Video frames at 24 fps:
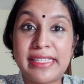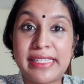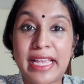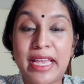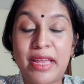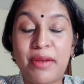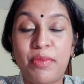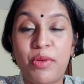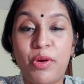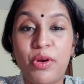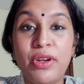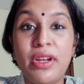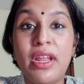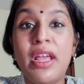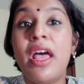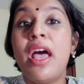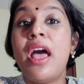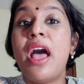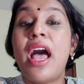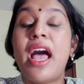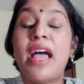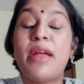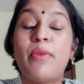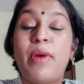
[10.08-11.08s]
it's airborne
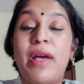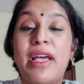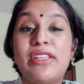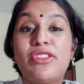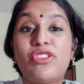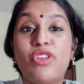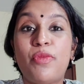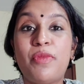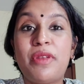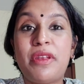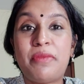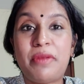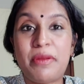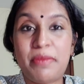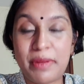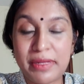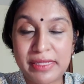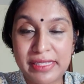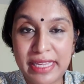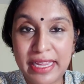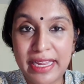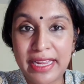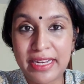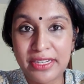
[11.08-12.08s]
and why are so many people
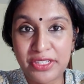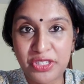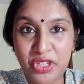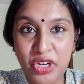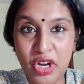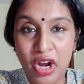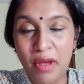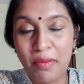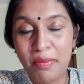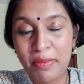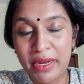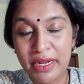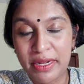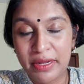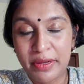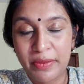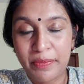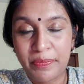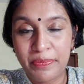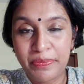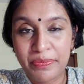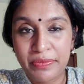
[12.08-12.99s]
saying it's droplet?